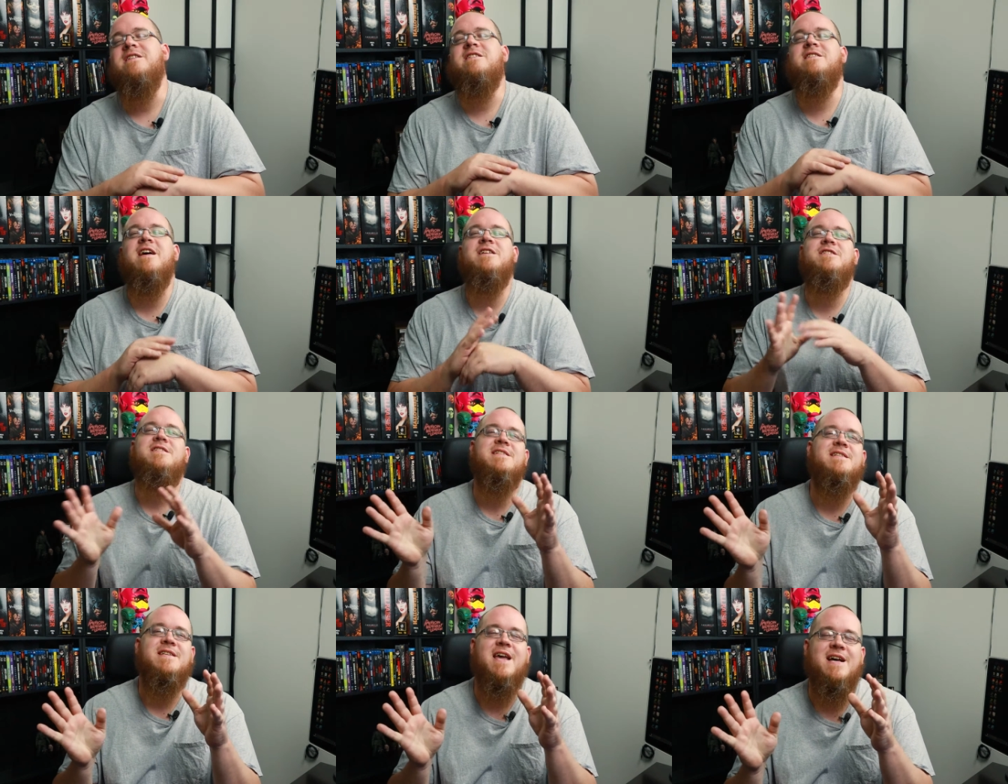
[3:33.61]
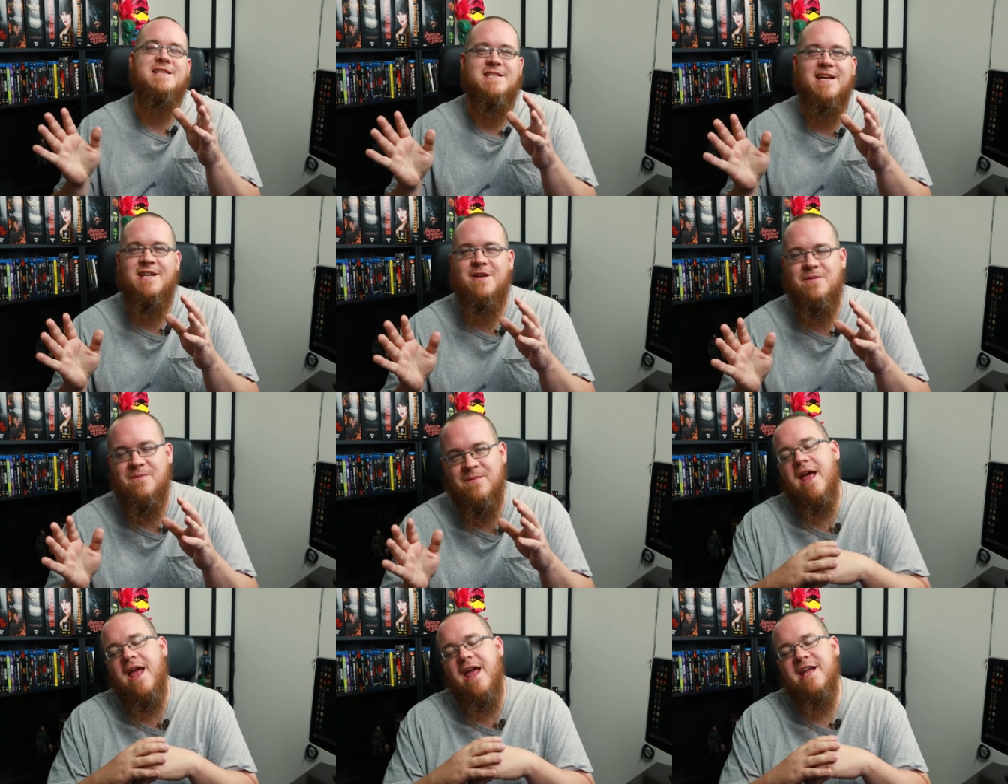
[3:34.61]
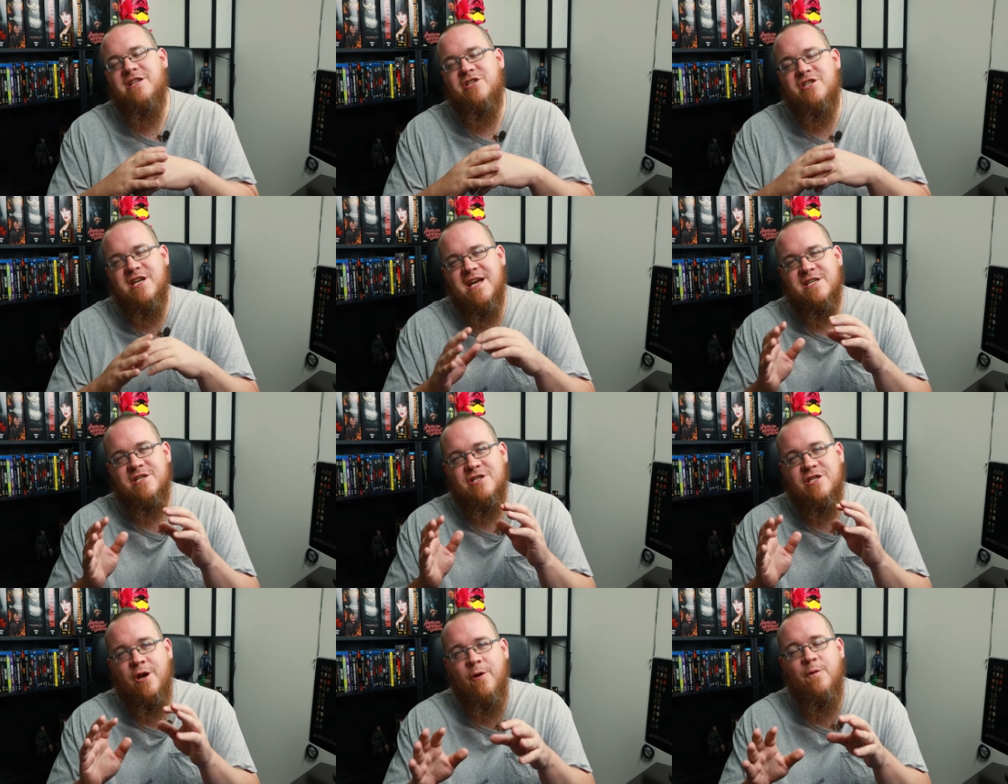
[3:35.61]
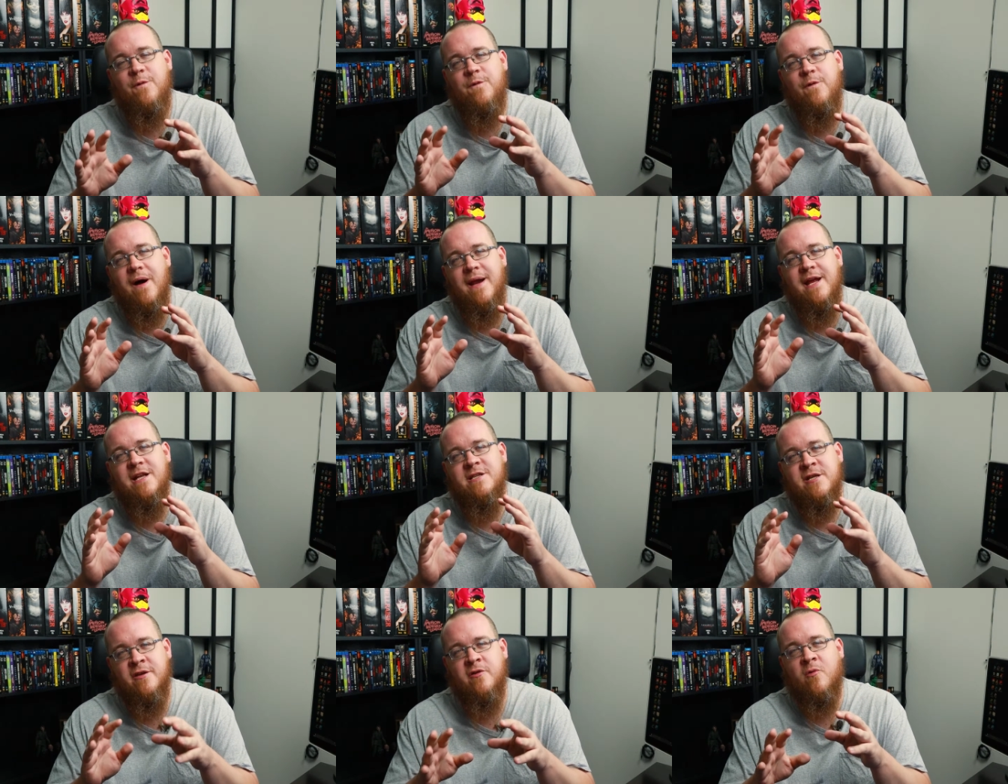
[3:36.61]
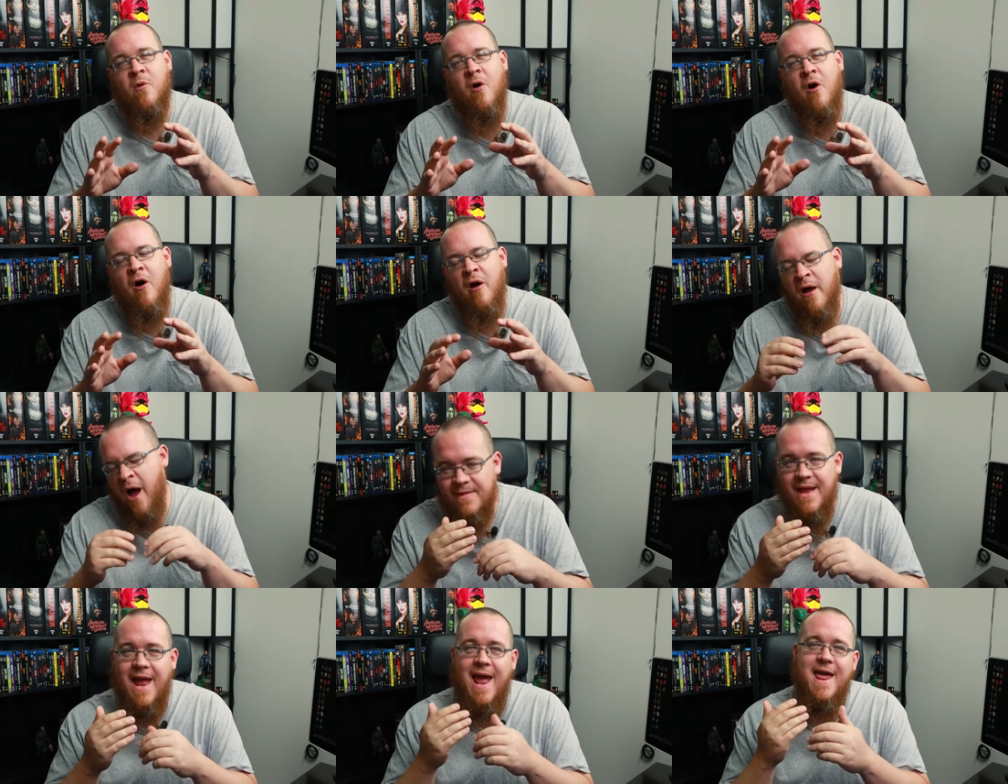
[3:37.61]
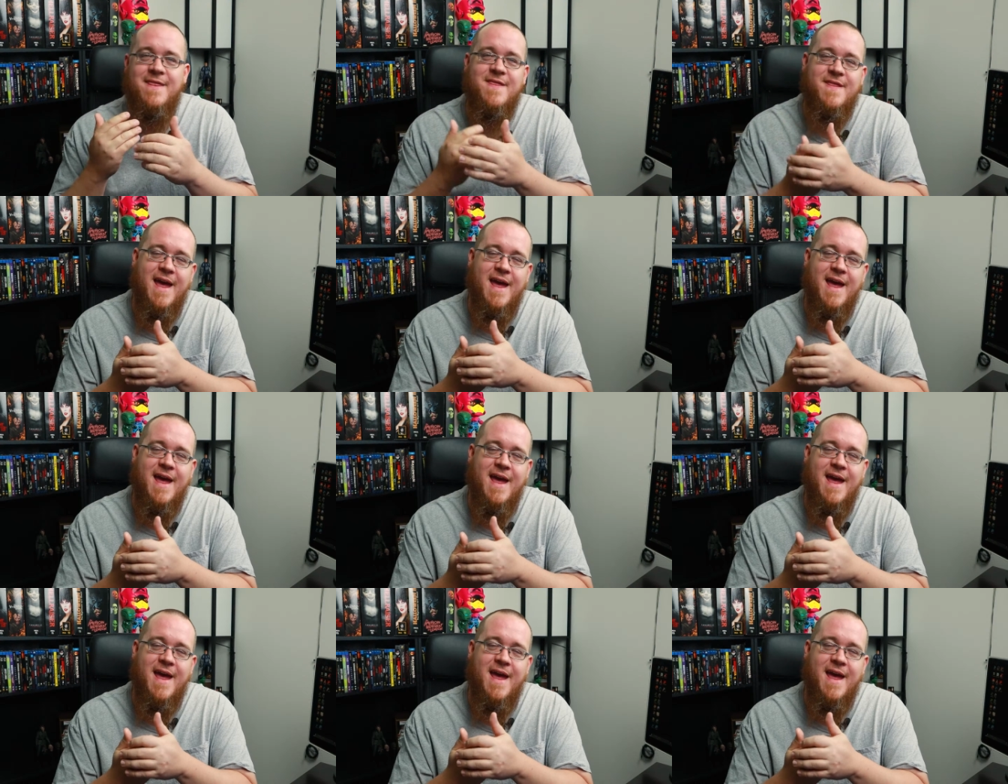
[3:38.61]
such a disgusting human. It's just too funny to the role, and